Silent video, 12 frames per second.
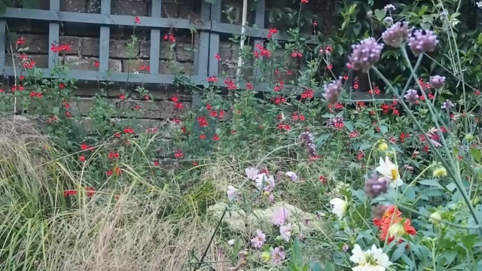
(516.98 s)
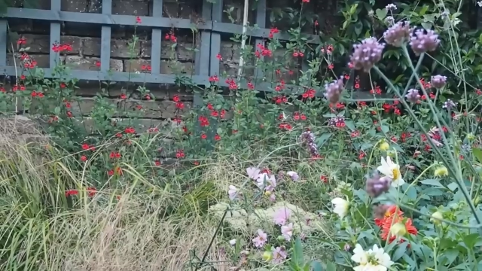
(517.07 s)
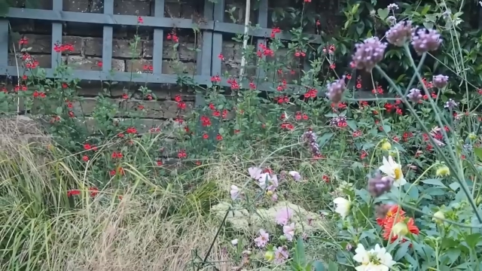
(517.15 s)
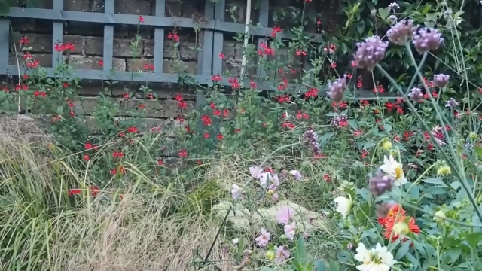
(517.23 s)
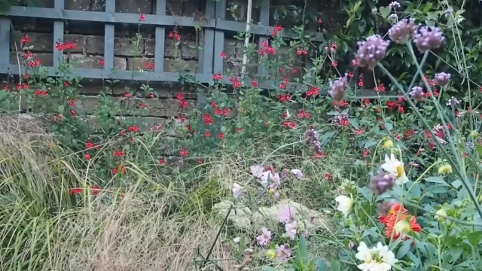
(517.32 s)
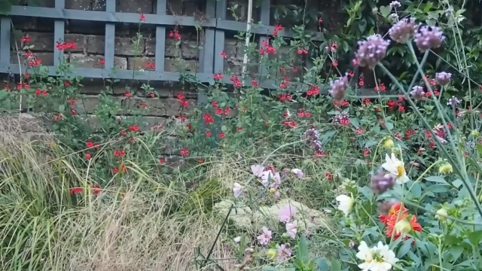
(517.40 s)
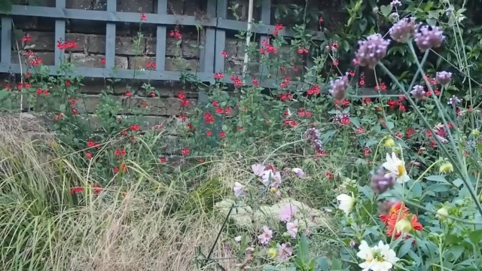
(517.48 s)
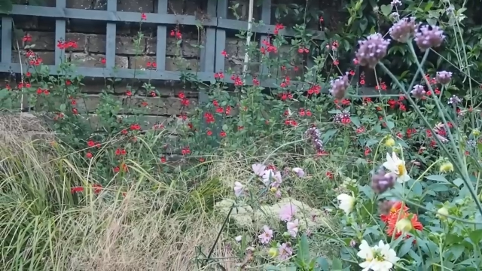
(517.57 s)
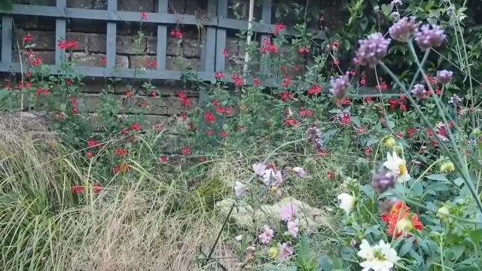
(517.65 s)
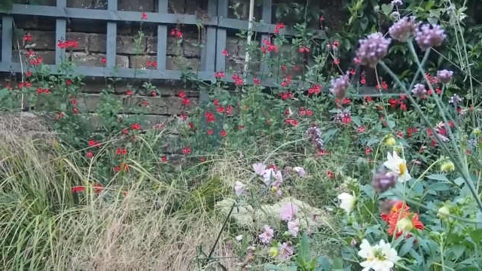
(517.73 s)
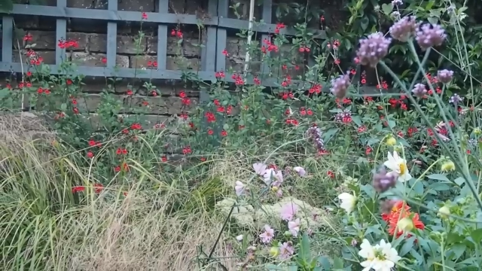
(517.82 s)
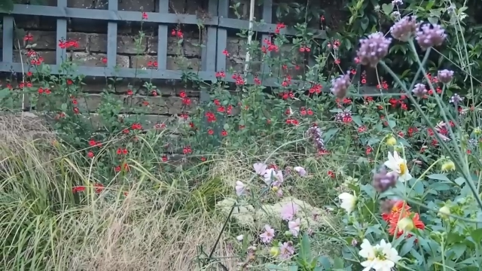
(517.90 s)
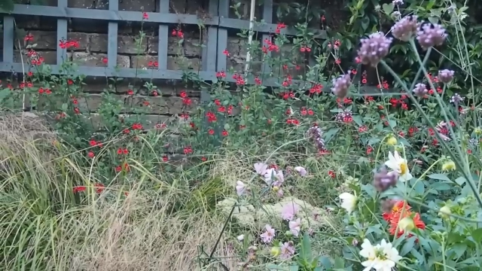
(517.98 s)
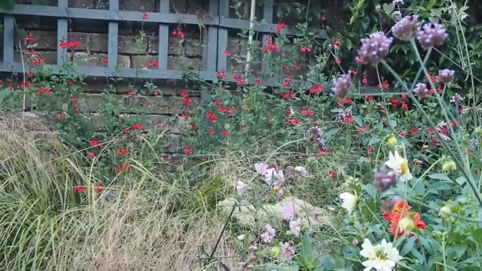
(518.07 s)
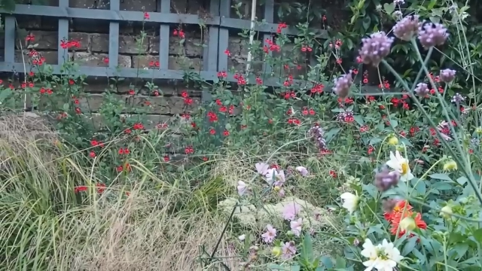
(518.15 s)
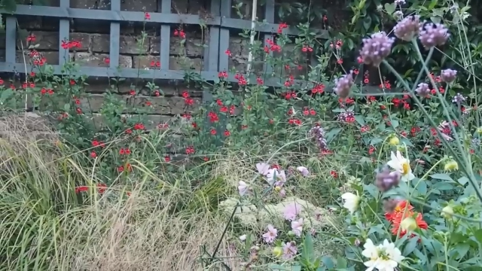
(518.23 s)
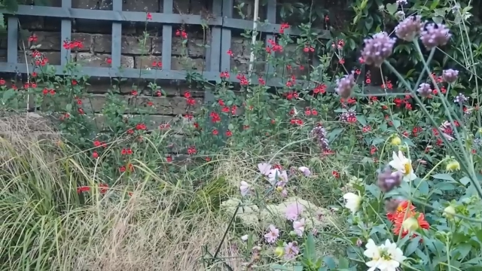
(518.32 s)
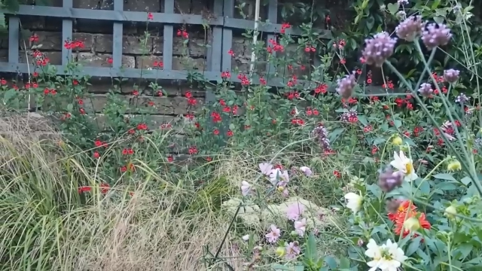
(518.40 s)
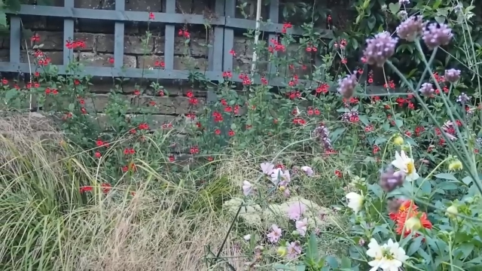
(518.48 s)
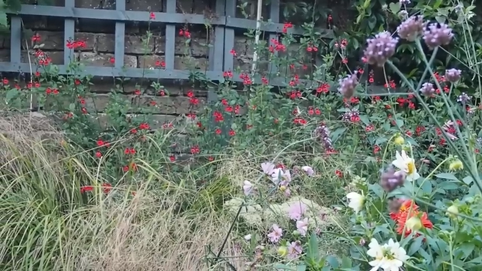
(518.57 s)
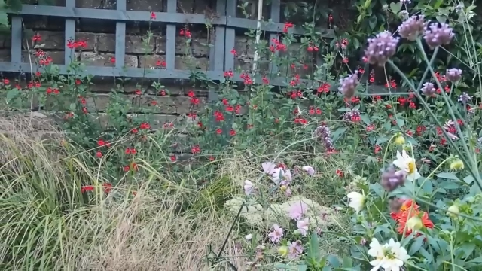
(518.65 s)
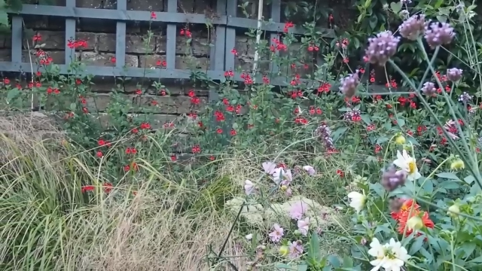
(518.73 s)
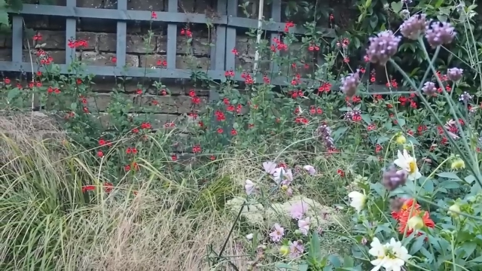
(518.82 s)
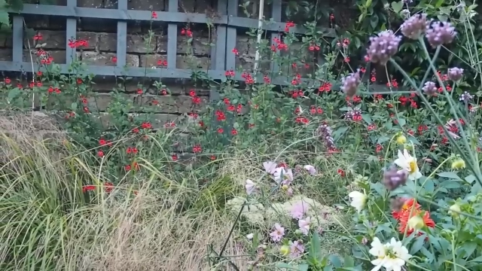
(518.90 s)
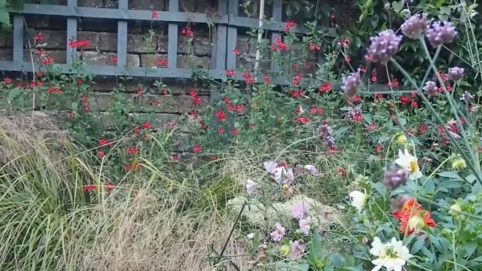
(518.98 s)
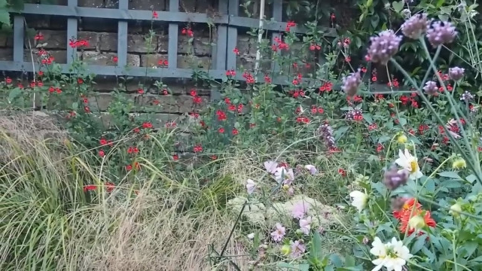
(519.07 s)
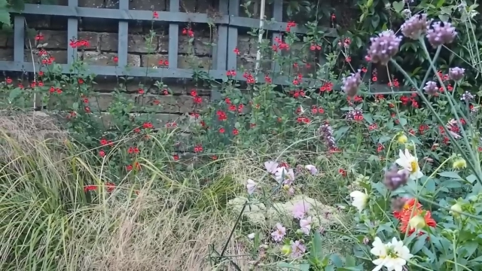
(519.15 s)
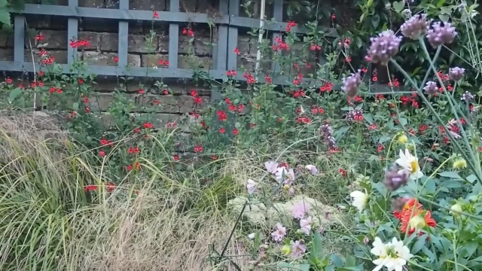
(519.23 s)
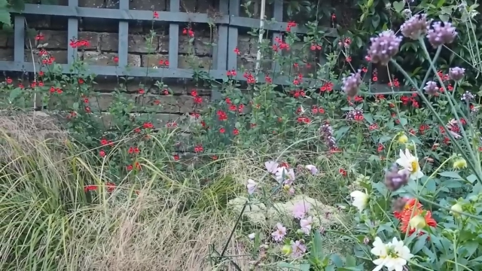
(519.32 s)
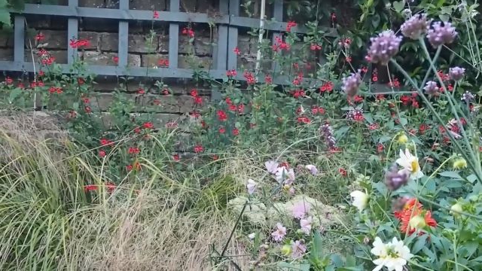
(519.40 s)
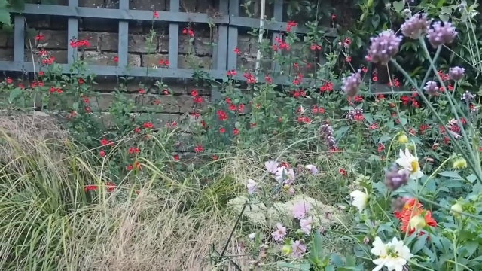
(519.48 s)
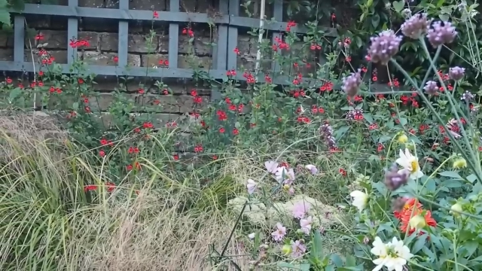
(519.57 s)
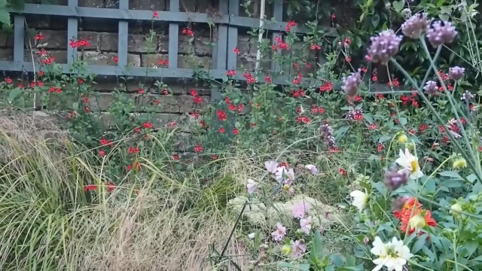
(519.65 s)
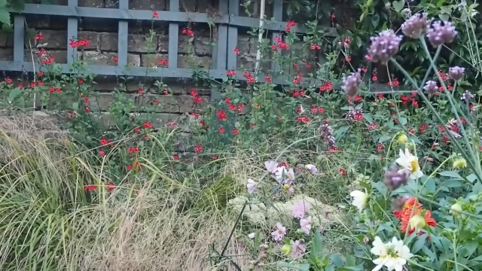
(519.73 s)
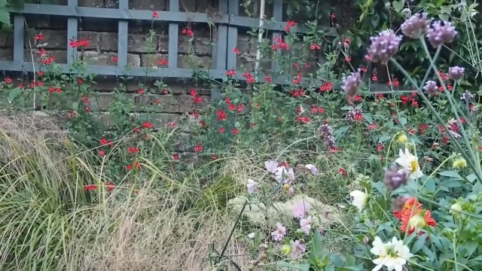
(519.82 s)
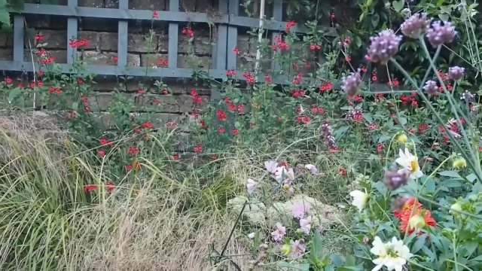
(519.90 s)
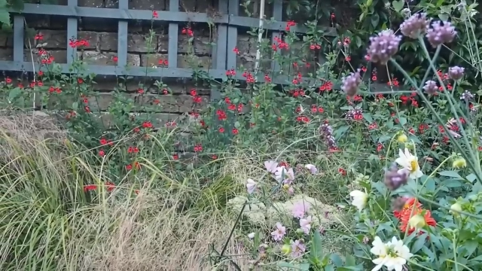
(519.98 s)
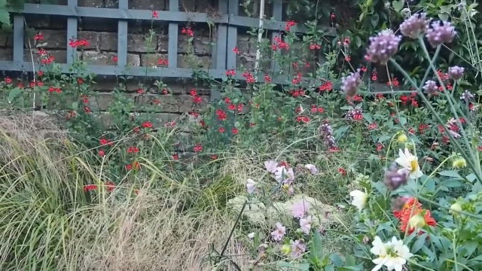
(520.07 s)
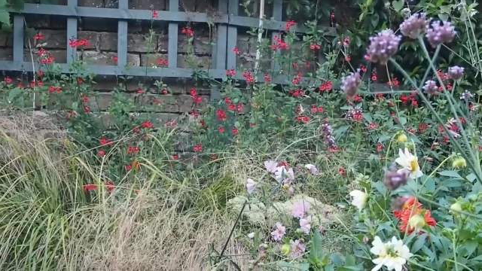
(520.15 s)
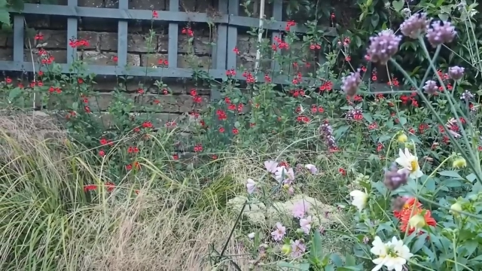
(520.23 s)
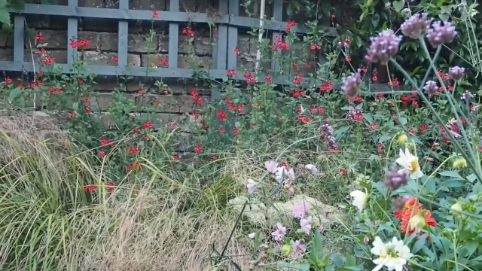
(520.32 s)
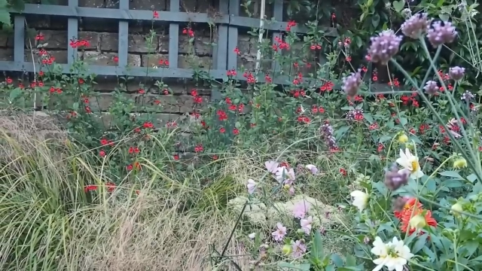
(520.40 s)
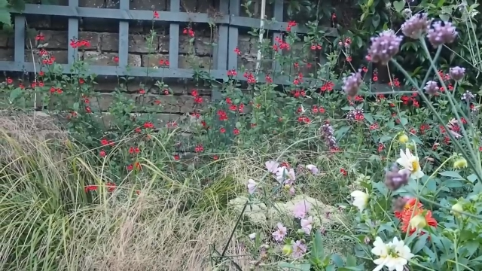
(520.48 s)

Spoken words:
Nobody's mouth can be seen.